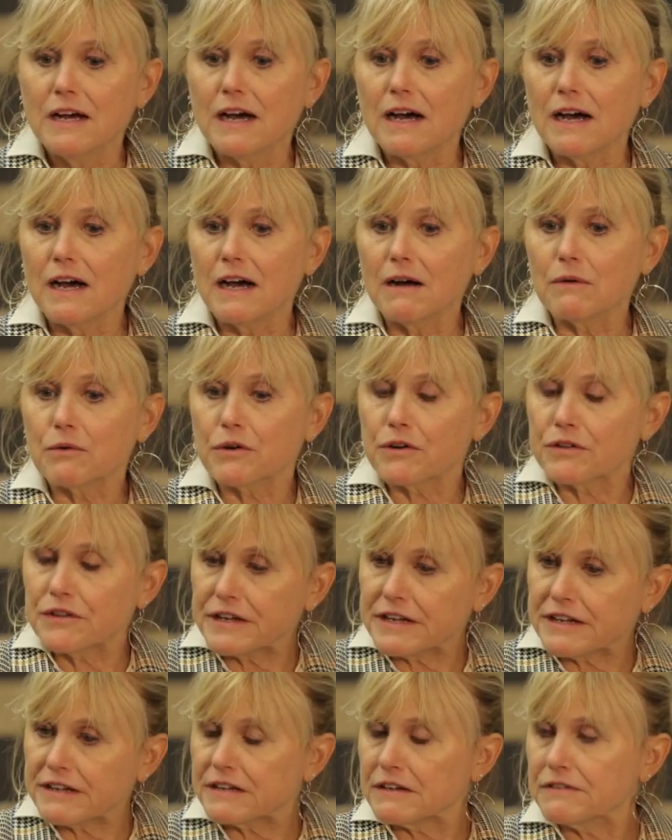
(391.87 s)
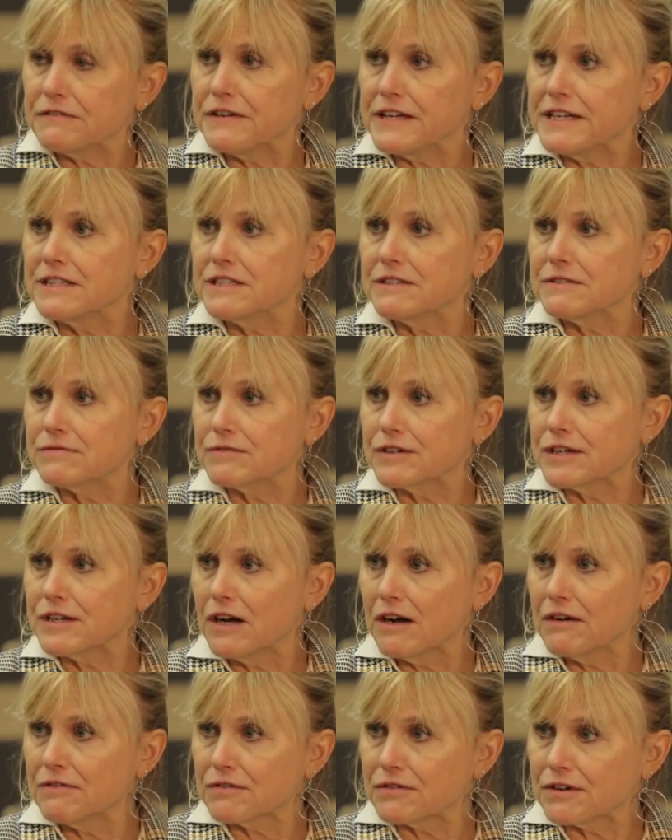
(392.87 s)
Were they in a phase of
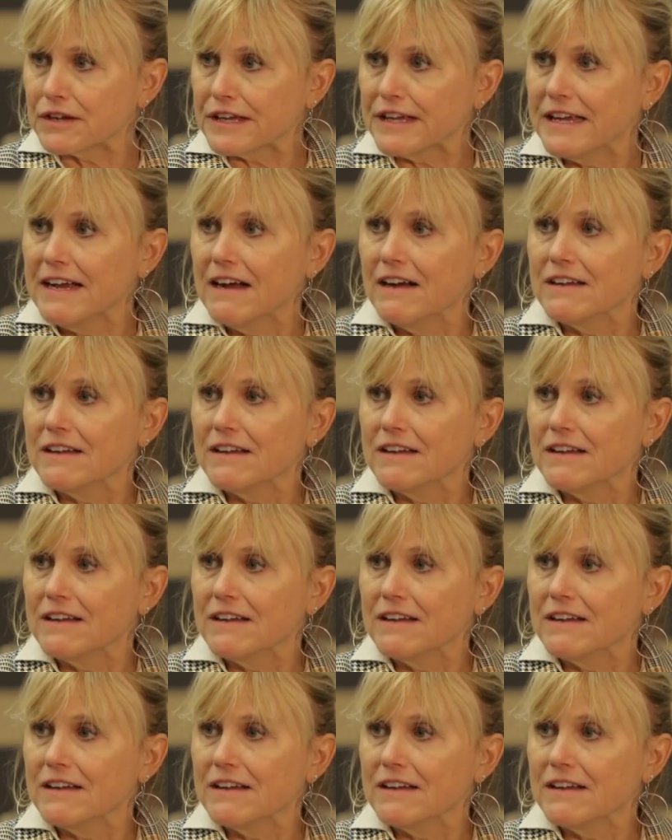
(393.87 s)
recovery?